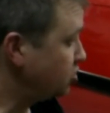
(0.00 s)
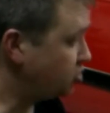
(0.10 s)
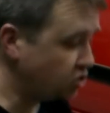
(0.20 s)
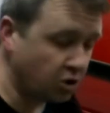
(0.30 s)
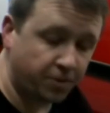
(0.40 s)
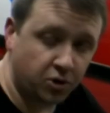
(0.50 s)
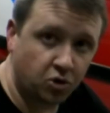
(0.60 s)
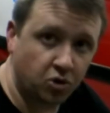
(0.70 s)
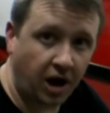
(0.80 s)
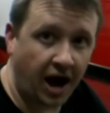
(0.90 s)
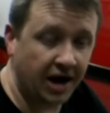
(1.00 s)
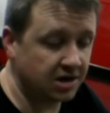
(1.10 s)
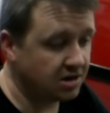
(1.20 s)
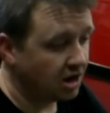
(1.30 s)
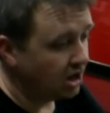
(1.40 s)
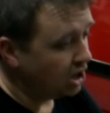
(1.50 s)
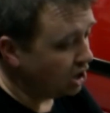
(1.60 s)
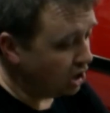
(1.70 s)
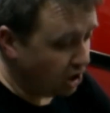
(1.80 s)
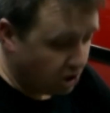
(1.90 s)
Super cool, guys.
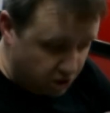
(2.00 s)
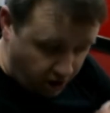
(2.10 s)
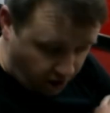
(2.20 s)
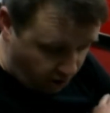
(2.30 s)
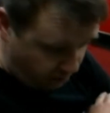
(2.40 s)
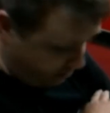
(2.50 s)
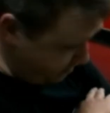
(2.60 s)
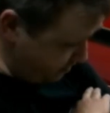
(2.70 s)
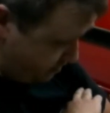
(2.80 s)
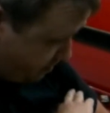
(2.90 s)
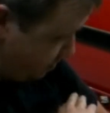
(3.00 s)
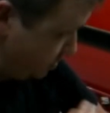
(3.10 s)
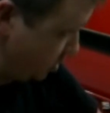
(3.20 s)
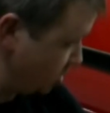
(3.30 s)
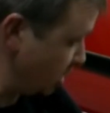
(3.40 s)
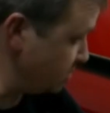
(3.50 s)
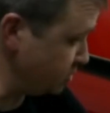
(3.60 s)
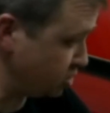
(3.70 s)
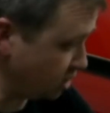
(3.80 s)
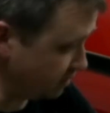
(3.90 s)
Their customer
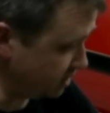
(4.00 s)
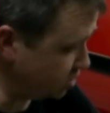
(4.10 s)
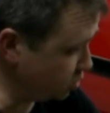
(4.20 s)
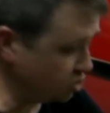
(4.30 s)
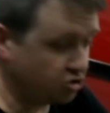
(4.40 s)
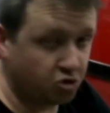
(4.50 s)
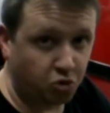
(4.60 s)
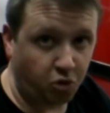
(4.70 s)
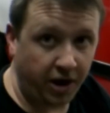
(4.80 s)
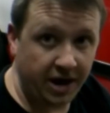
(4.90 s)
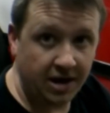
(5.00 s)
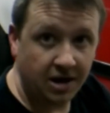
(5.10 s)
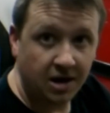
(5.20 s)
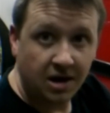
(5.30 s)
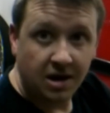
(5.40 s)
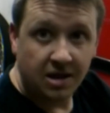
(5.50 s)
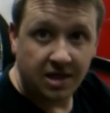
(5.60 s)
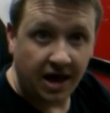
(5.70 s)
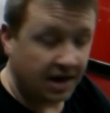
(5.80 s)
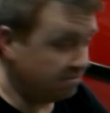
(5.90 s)
service was great.
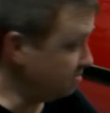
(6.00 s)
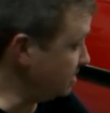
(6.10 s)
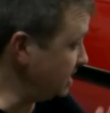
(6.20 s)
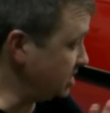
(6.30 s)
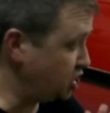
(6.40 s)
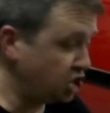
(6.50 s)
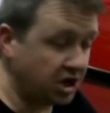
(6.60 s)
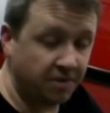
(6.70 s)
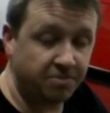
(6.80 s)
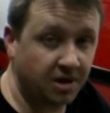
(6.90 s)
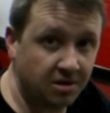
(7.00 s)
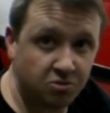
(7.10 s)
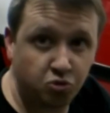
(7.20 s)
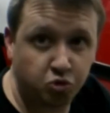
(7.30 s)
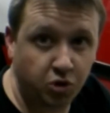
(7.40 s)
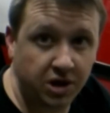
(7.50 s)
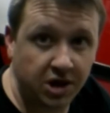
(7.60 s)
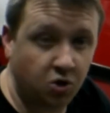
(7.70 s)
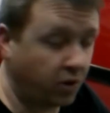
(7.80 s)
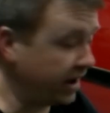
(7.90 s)
These shipped really
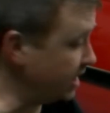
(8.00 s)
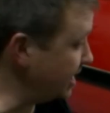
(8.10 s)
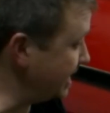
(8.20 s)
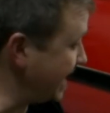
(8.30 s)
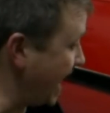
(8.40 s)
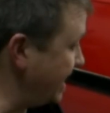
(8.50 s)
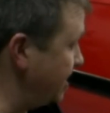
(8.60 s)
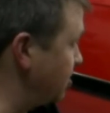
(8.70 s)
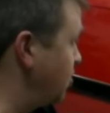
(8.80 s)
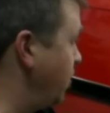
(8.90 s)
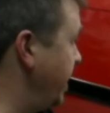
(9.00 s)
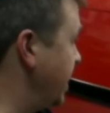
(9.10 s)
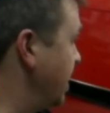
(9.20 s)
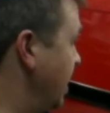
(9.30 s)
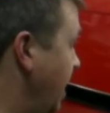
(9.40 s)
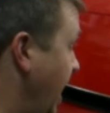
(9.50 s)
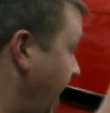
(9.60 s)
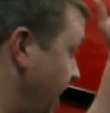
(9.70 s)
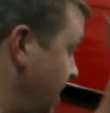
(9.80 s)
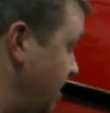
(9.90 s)
quick, got here quick,
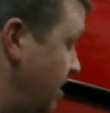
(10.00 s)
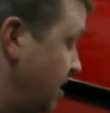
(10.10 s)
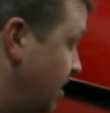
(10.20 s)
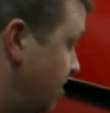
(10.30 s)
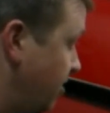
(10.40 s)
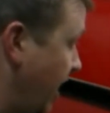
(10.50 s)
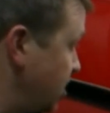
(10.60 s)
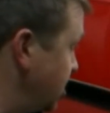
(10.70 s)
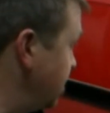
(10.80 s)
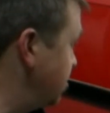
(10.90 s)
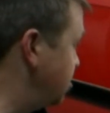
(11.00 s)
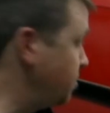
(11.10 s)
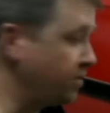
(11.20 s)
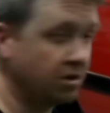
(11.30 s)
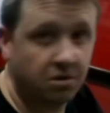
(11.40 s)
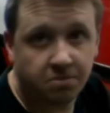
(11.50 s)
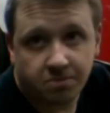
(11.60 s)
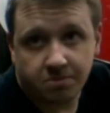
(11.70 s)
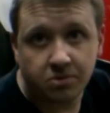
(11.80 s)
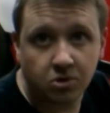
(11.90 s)
and they're actually a super
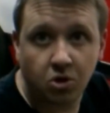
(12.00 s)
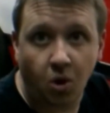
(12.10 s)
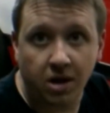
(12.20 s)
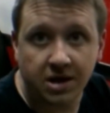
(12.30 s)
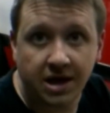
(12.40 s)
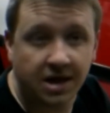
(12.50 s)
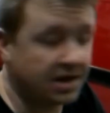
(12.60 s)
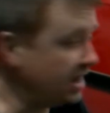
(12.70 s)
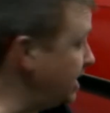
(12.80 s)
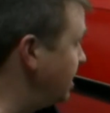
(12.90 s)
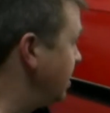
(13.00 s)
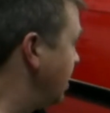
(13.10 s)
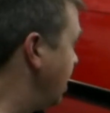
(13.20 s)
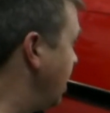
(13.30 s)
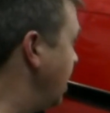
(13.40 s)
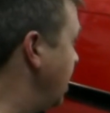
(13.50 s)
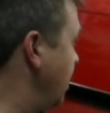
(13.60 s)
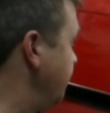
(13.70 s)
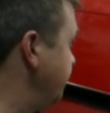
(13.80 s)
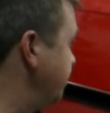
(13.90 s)
quality LED.
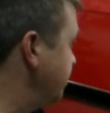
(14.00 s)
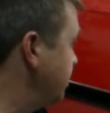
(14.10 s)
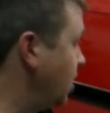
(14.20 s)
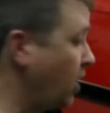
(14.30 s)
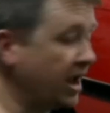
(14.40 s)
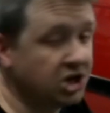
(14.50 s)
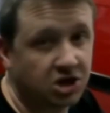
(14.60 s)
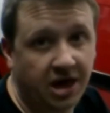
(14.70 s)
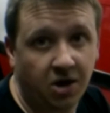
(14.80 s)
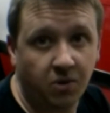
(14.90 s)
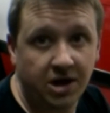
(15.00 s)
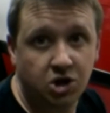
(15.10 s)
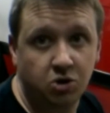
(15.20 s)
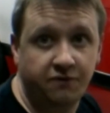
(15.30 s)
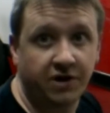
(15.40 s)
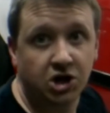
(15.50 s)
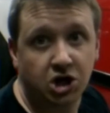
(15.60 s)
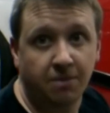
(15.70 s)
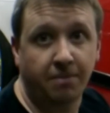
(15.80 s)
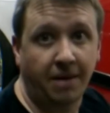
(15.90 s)
I just can't wait to finish
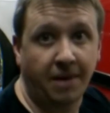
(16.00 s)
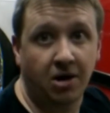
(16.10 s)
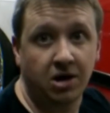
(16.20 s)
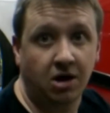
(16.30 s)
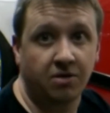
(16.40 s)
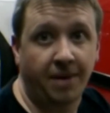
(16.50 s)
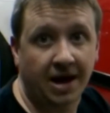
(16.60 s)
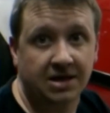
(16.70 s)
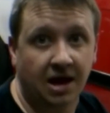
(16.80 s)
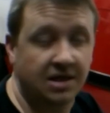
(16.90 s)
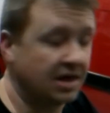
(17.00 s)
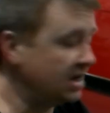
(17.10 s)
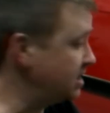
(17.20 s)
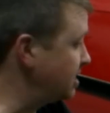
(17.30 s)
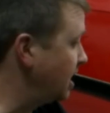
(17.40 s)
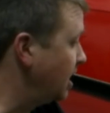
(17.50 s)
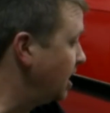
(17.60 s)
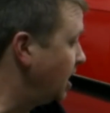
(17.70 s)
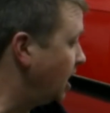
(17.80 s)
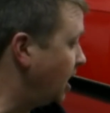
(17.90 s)
up my mounting on the back side of these.
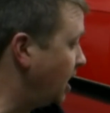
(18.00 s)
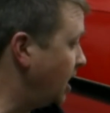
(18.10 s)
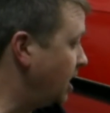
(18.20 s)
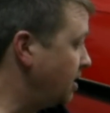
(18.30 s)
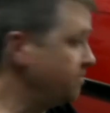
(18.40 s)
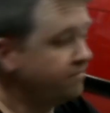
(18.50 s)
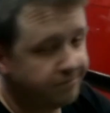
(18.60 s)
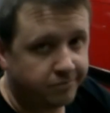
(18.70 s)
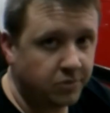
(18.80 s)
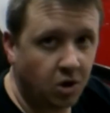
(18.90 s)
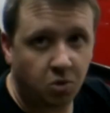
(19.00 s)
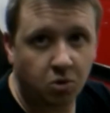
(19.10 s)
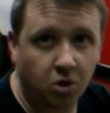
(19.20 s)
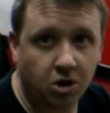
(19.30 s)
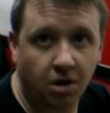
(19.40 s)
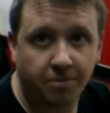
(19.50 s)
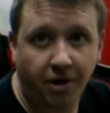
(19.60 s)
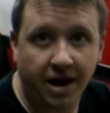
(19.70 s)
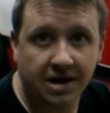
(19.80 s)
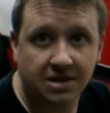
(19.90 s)
We're working on
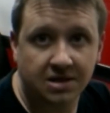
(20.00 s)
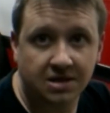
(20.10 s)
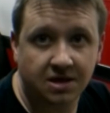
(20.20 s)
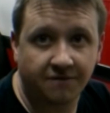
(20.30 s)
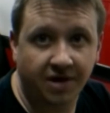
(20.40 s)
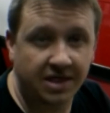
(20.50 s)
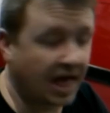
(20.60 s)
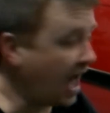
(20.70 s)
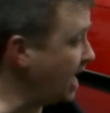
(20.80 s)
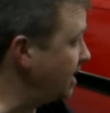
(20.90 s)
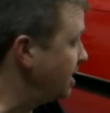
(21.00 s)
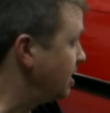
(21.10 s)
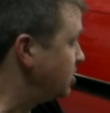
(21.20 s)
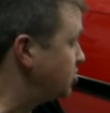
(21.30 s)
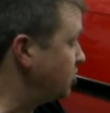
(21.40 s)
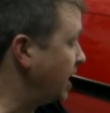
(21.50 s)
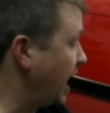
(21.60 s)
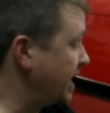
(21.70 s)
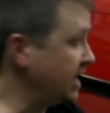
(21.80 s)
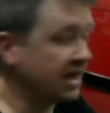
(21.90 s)
brackets and stuff like that, so that I
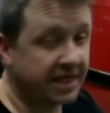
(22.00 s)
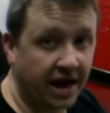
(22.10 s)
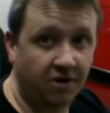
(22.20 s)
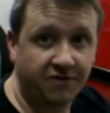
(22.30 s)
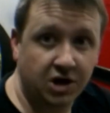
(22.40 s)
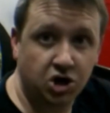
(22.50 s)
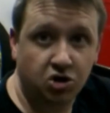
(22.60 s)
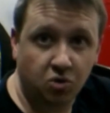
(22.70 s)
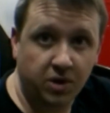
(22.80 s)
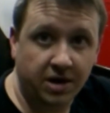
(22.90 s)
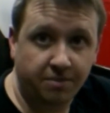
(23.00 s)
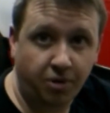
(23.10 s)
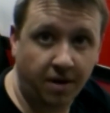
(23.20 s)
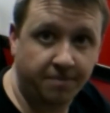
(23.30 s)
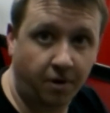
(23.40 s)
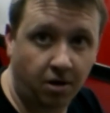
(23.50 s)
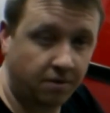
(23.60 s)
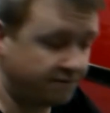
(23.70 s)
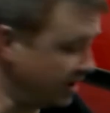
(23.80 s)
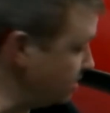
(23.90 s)
can get that all finished so we can prep our
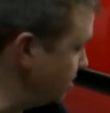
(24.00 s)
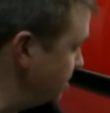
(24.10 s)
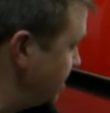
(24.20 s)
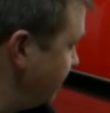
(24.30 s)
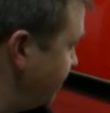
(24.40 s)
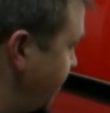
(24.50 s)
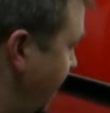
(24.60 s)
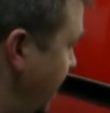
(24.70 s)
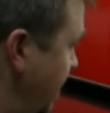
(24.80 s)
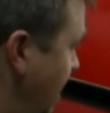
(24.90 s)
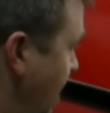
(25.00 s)
fender and stuff for paint.